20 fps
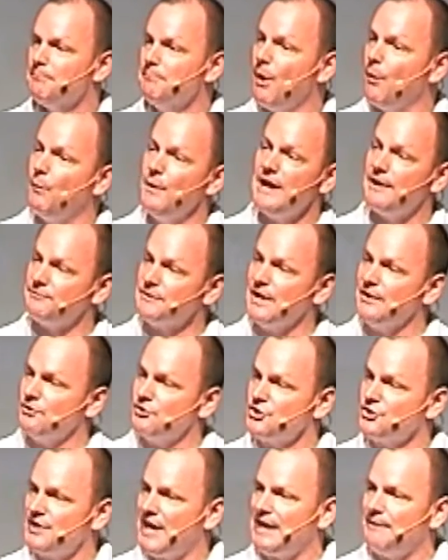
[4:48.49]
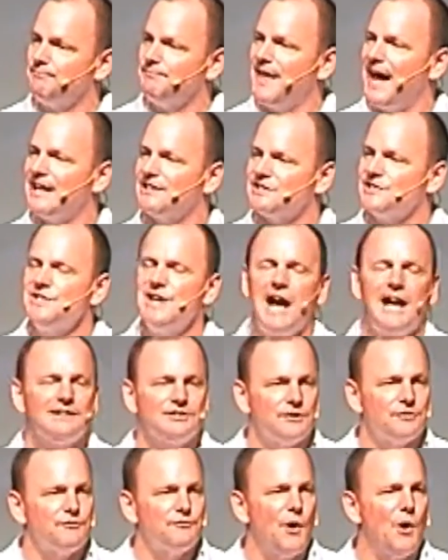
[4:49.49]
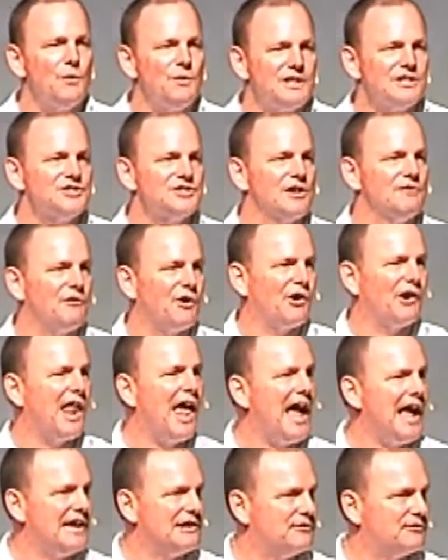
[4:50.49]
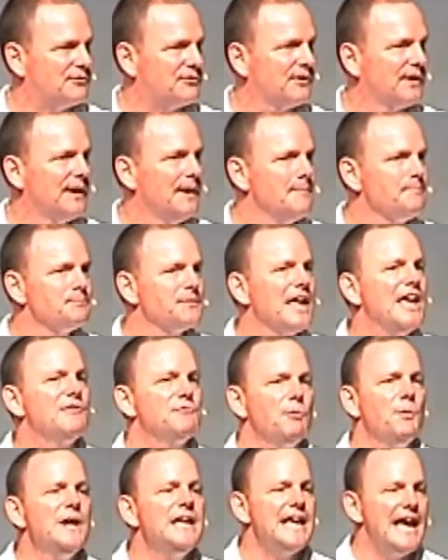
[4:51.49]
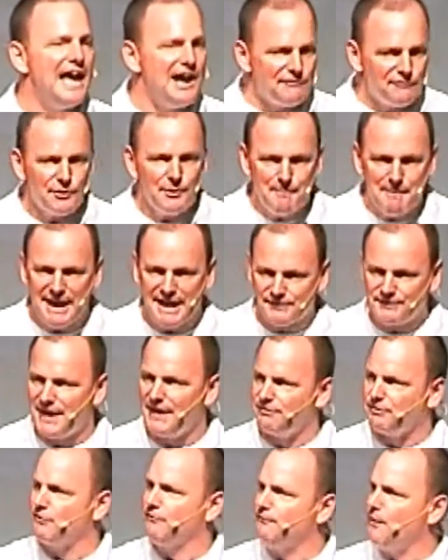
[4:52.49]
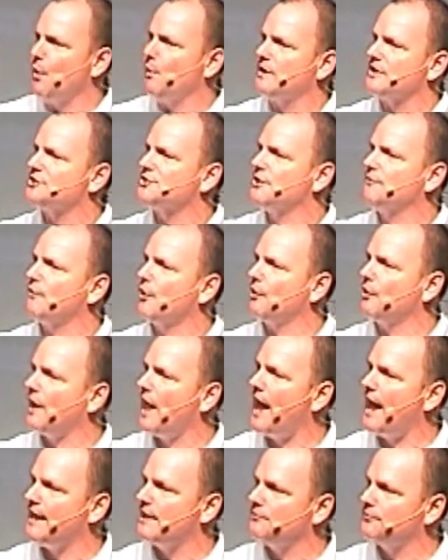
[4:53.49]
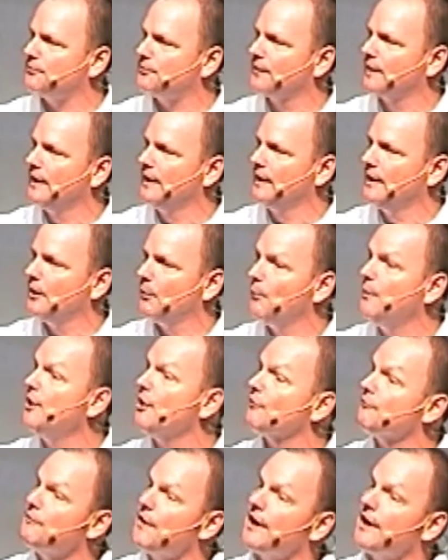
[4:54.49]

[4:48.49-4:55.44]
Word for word: But we have to understand that's not the focus of our life. If we ever make that the focus of our life, we are